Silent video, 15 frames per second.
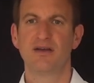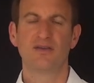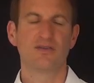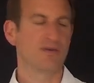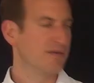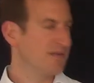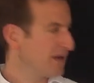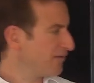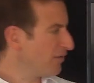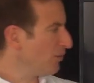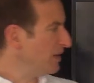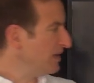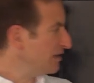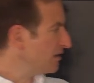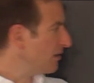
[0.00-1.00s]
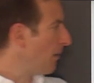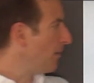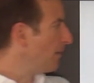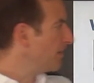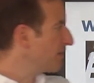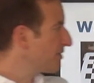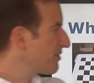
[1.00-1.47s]
So, and therefore we needed
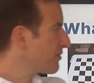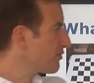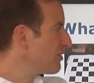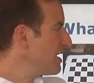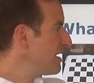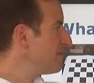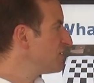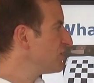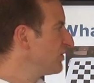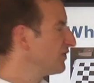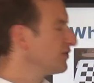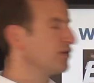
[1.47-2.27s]
three images,